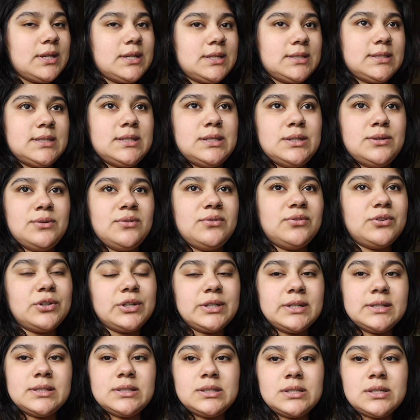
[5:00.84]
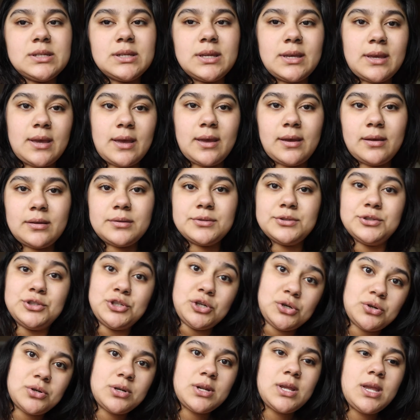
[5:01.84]
easy for it to get
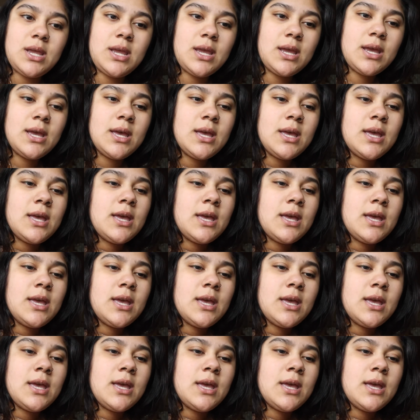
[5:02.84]
dirty.